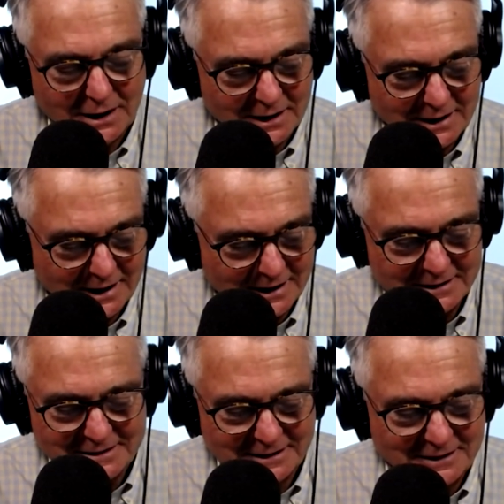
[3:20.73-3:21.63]

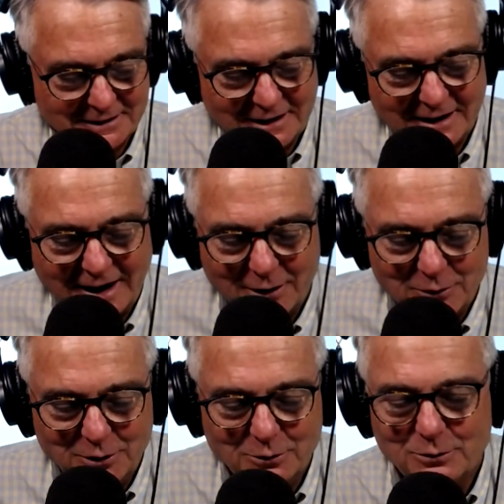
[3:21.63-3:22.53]
And how
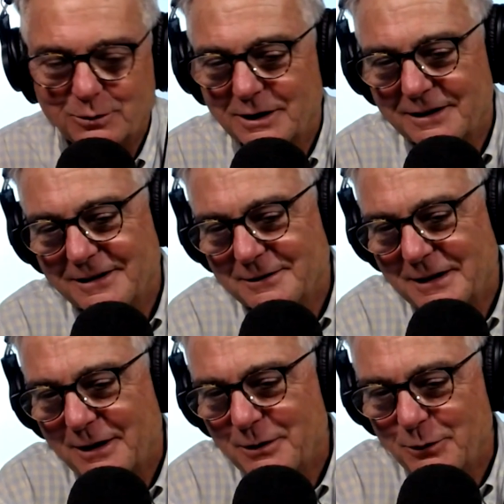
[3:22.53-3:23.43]
you
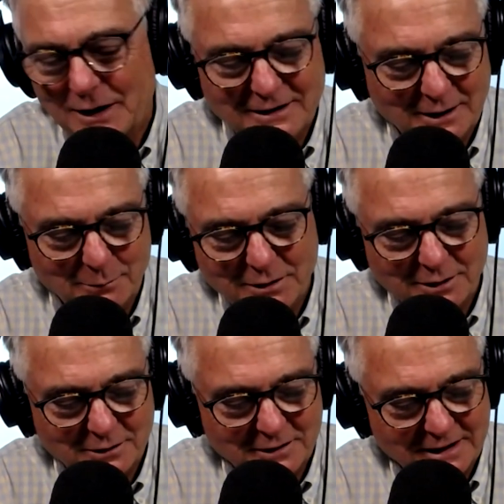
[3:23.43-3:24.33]
ended up
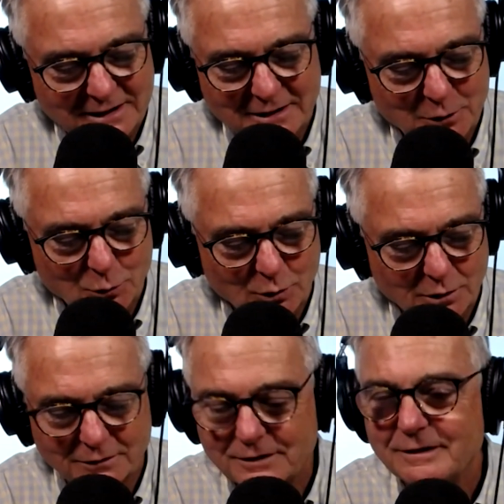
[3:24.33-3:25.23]
here in the New
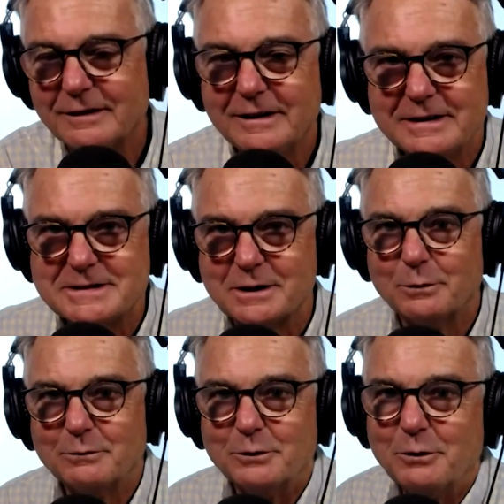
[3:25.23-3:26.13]
World.
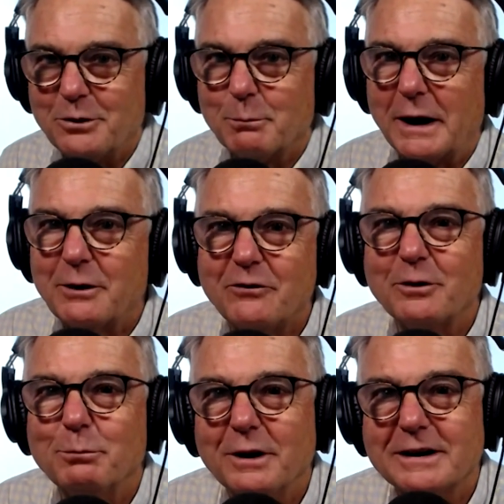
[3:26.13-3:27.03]
So, Ruth, the
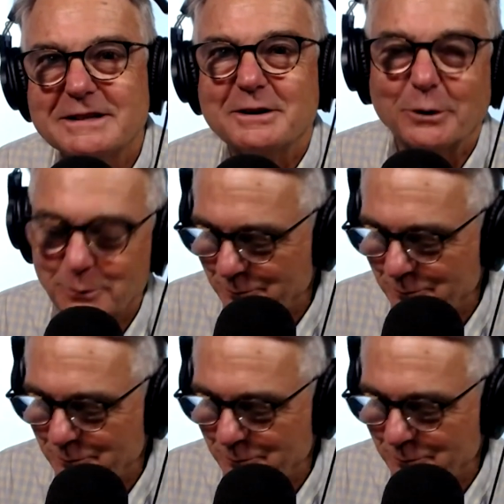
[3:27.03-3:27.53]
microphone belongs to you.